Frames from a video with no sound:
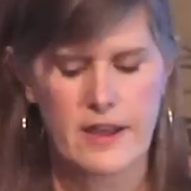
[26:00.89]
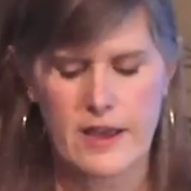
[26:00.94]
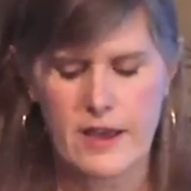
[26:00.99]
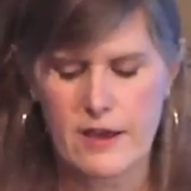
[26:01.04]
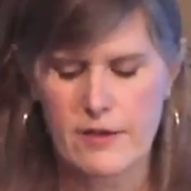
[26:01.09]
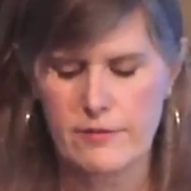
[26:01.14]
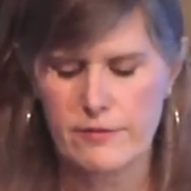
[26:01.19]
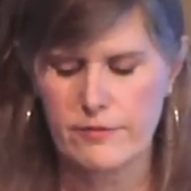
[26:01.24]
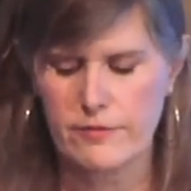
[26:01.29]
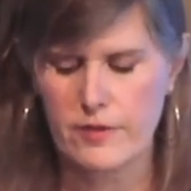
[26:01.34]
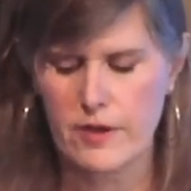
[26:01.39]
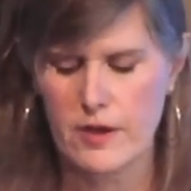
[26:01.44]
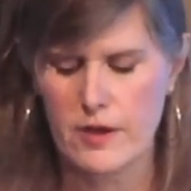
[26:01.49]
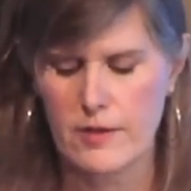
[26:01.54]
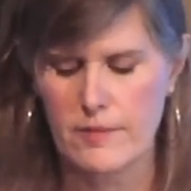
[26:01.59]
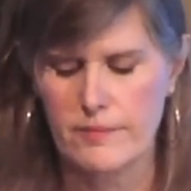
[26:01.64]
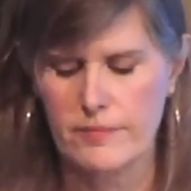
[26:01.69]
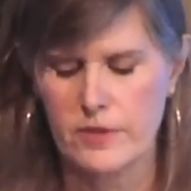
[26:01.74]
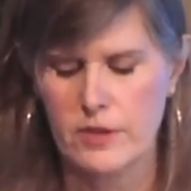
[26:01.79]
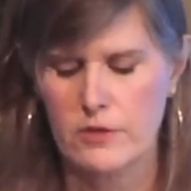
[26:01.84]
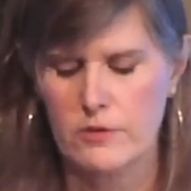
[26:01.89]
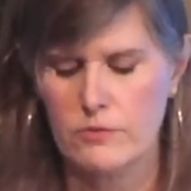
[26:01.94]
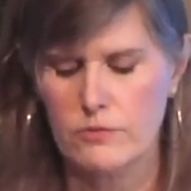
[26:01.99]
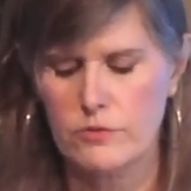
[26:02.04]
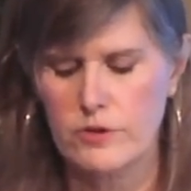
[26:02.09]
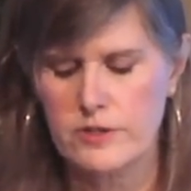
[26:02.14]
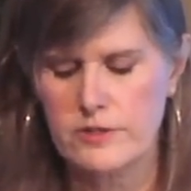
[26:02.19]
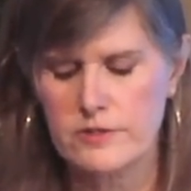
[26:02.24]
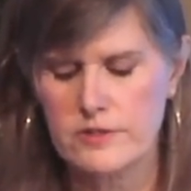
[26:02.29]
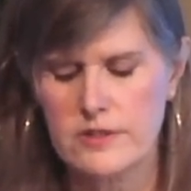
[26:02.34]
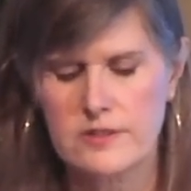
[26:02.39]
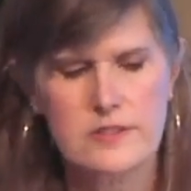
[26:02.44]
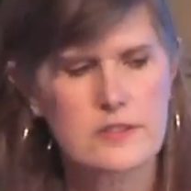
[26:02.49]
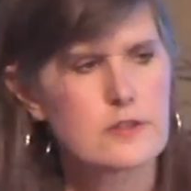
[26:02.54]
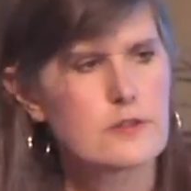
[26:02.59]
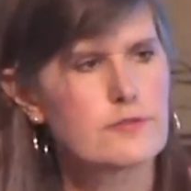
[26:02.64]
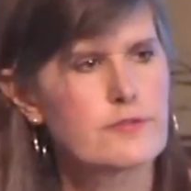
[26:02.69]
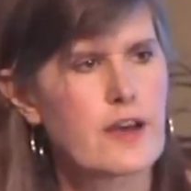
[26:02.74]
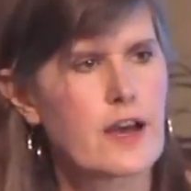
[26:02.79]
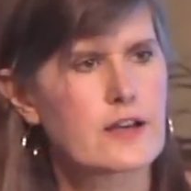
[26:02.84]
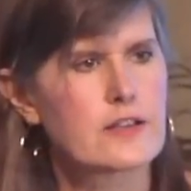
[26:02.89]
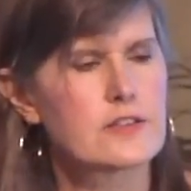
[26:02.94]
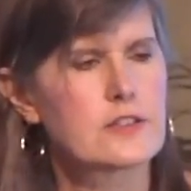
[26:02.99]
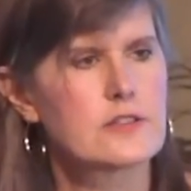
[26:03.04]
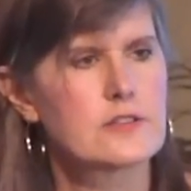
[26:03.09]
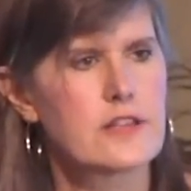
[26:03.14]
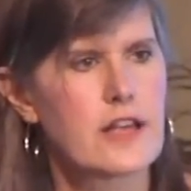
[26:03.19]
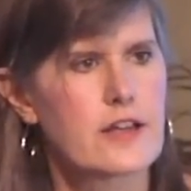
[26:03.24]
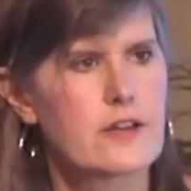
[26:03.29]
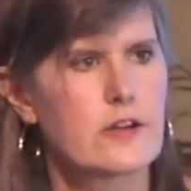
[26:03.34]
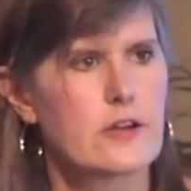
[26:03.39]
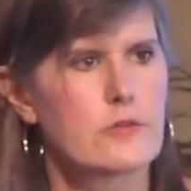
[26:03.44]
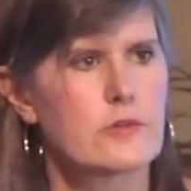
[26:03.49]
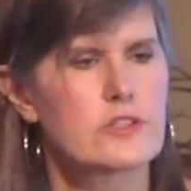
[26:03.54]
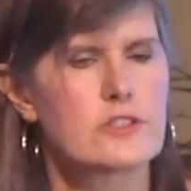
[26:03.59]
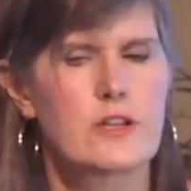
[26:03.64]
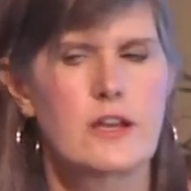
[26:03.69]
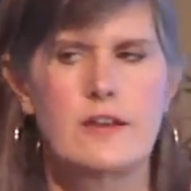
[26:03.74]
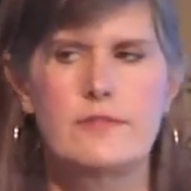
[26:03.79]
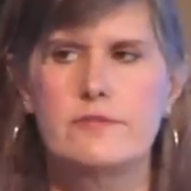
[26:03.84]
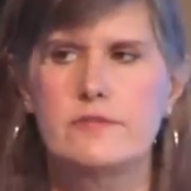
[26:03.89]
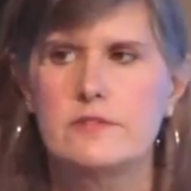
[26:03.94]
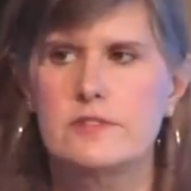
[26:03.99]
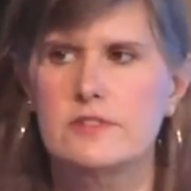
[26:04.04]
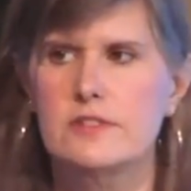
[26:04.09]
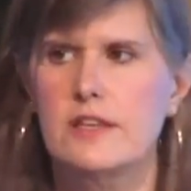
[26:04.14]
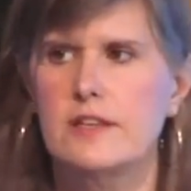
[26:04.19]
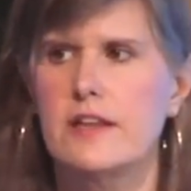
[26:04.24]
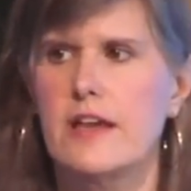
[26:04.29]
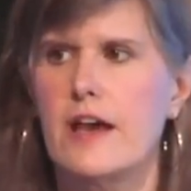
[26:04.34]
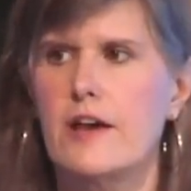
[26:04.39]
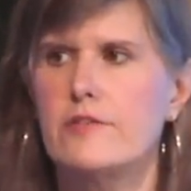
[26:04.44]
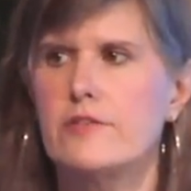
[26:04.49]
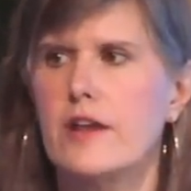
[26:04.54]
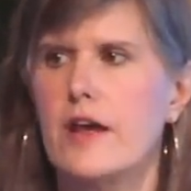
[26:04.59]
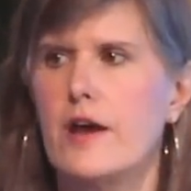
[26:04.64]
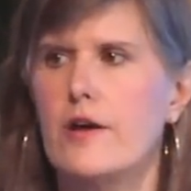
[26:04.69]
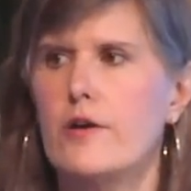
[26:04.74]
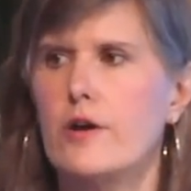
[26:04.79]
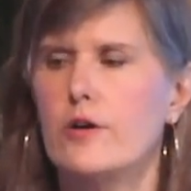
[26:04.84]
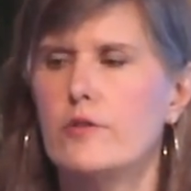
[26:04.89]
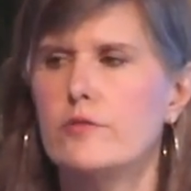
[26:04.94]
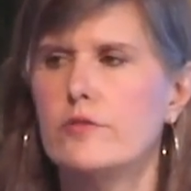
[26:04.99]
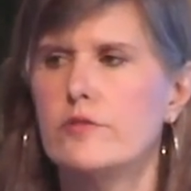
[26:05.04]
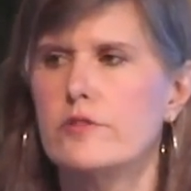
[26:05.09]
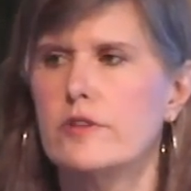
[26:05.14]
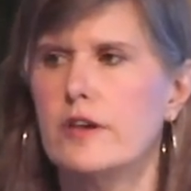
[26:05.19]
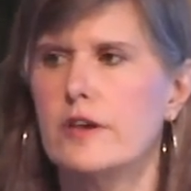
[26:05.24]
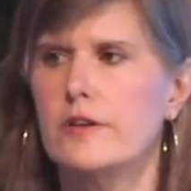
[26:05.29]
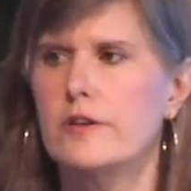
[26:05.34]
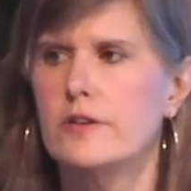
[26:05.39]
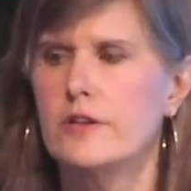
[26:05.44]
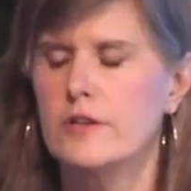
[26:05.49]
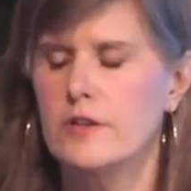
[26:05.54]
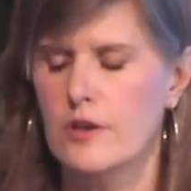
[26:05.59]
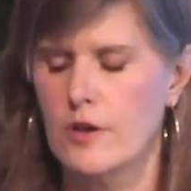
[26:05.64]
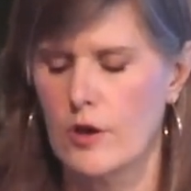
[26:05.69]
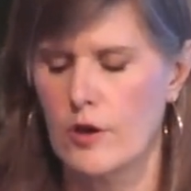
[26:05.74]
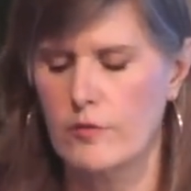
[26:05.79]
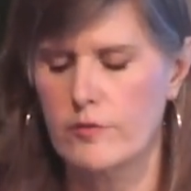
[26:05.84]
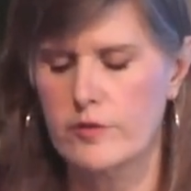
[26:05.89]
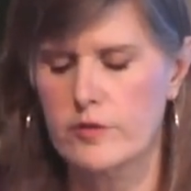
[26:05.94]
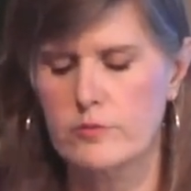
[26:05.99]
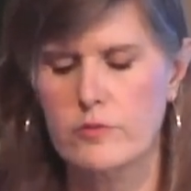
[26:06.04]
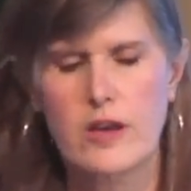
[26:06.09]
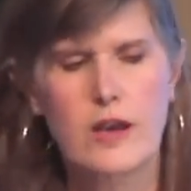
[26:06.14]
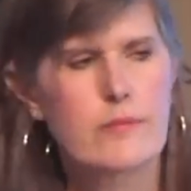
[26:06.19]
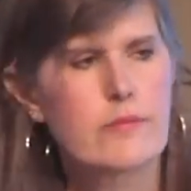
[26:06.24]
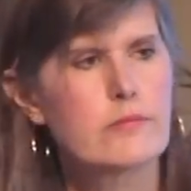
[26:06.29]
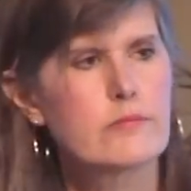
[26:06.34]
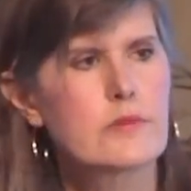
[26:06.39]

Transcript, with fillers: have written a Dear Faculty letter, which I have sent out now over the web.